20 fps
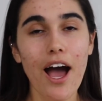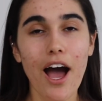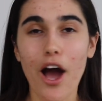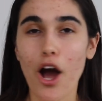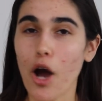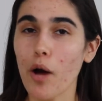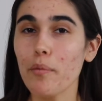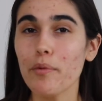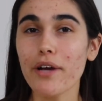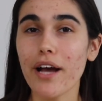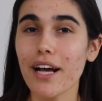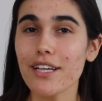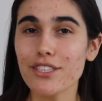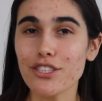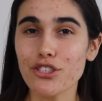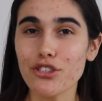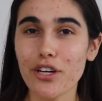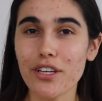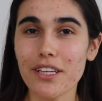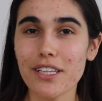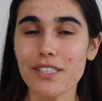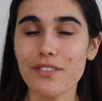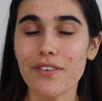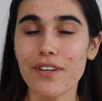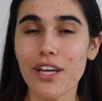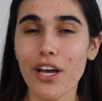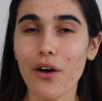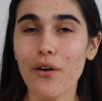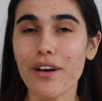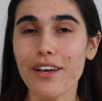I hope you guys enjoyed this
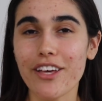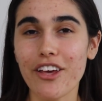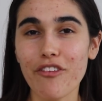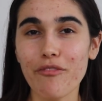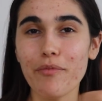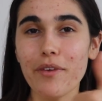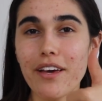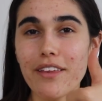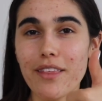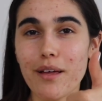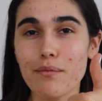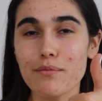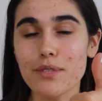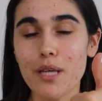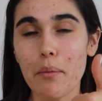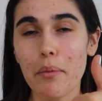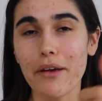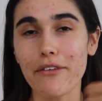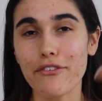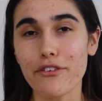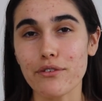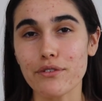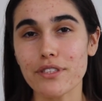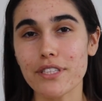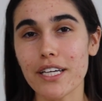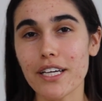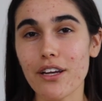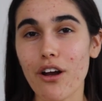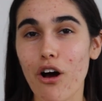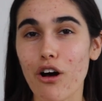video. Give me a thumbs up if you
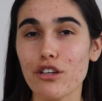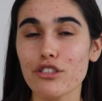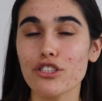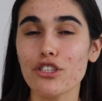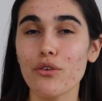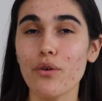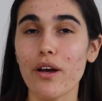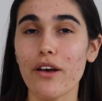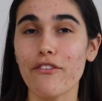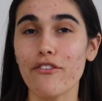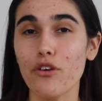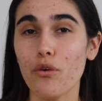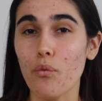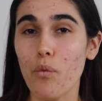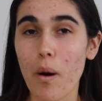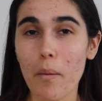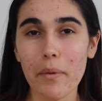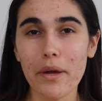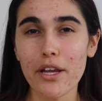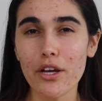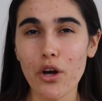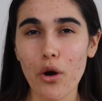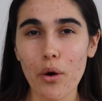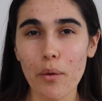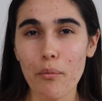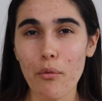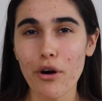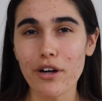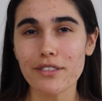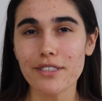did. Also, if you want me to go
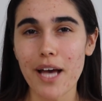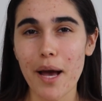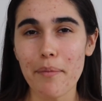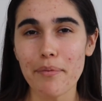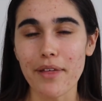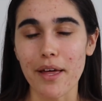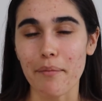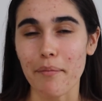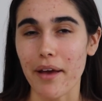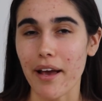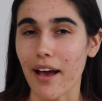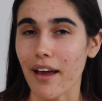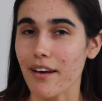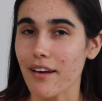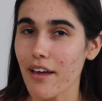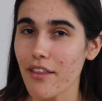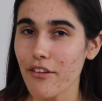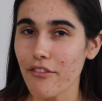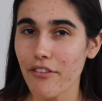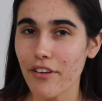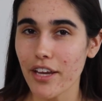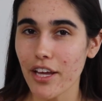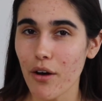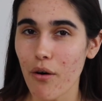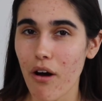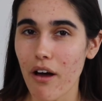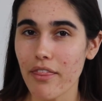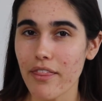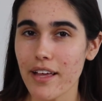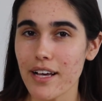in more depth and make another video
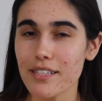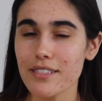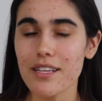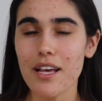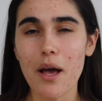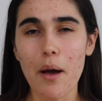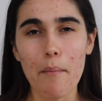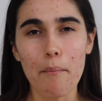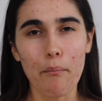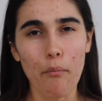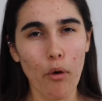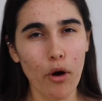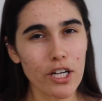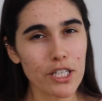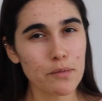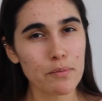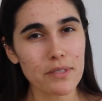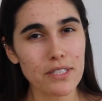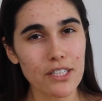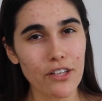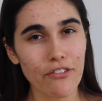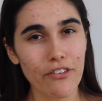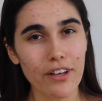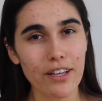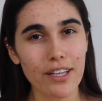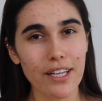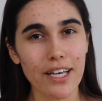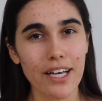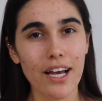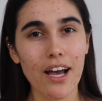on this, more
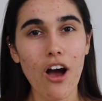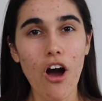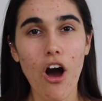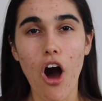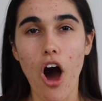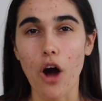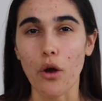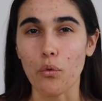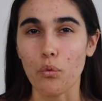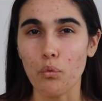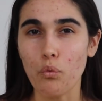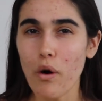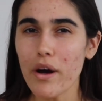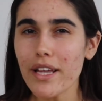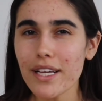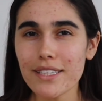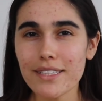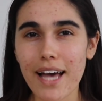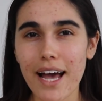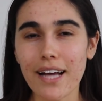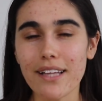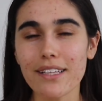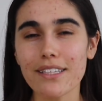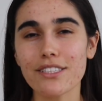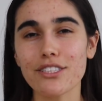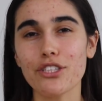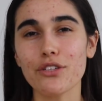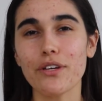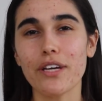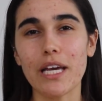specifically on what exactly
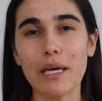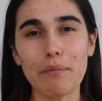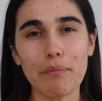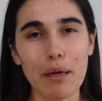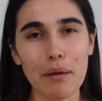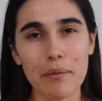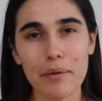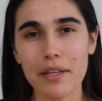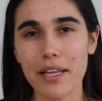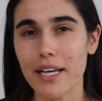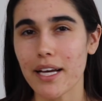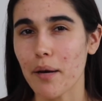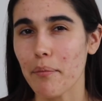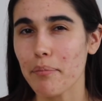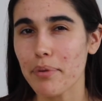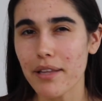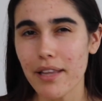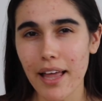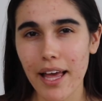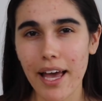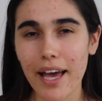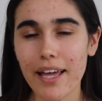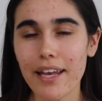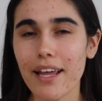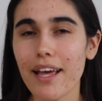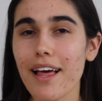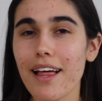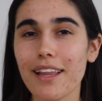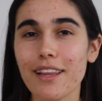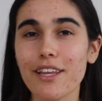to eat, maybe like a
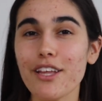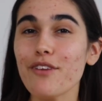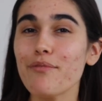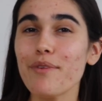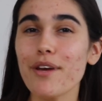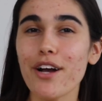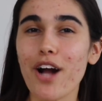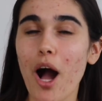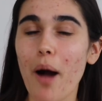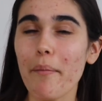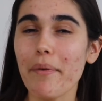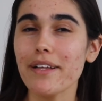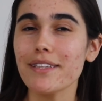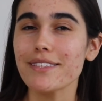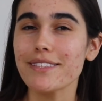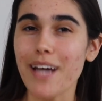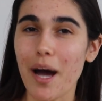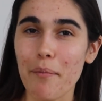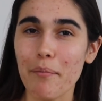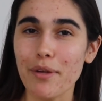plan, leave me a comment down